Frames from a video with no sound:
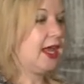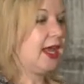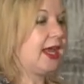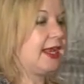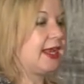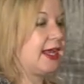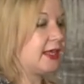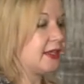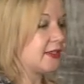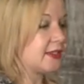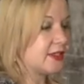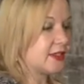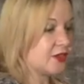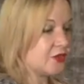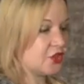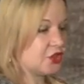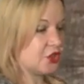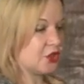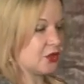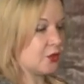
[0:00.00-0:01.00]
analysis
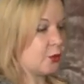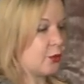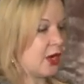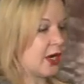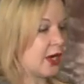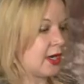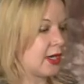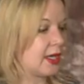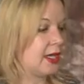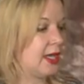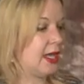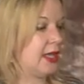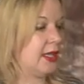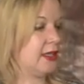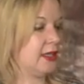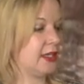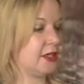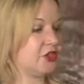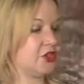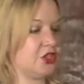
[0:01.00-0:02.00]
of student work,
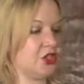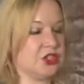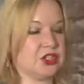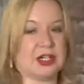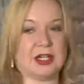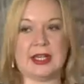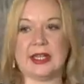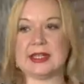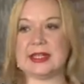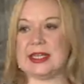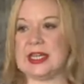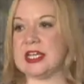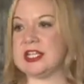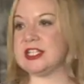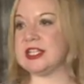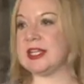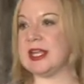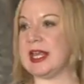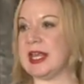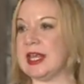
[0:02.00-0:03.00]
literature,
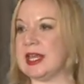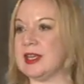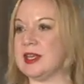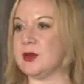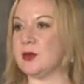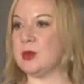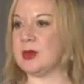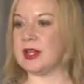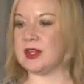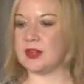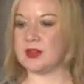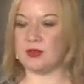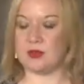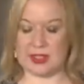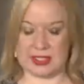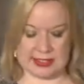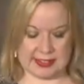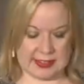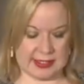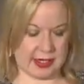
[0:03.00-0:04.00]
engaging in and with
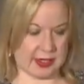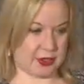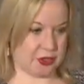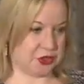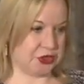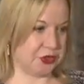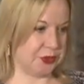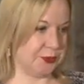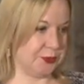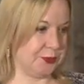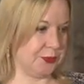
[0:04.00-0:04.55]
research.